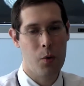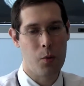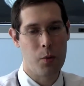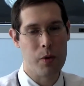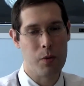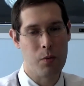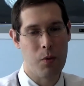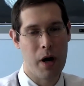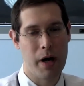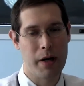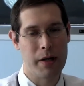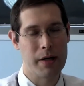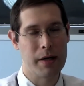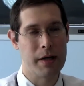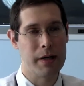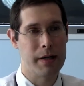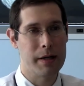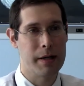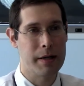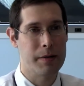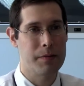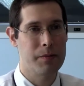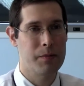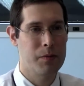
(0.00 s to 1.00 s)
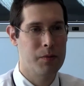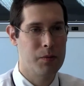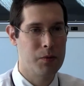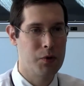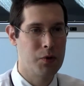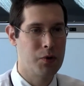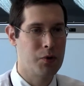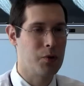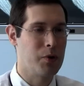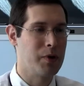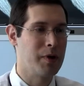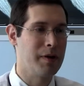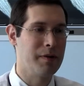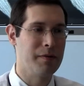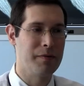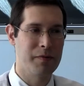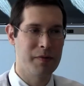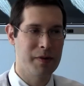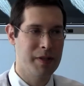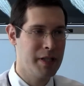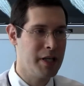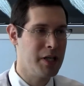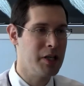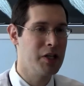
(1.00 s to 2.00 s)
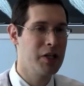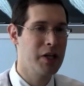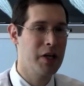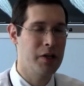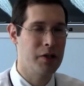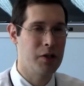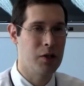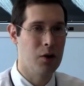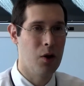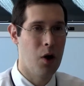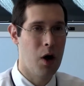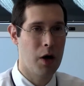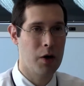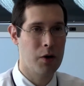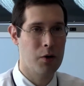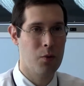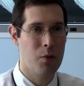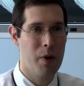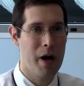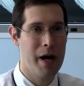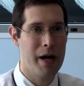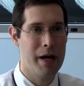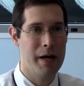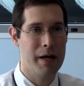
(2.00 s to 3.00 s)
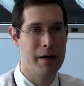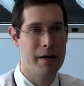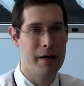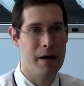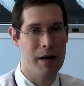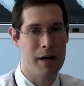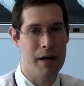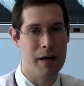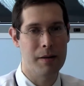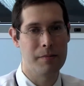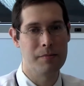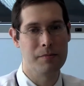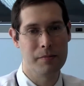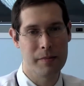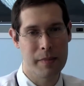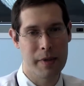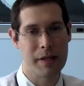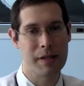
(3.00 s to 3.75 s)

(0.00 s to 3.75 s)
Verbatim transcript: we want to sort of teach kids along the way um,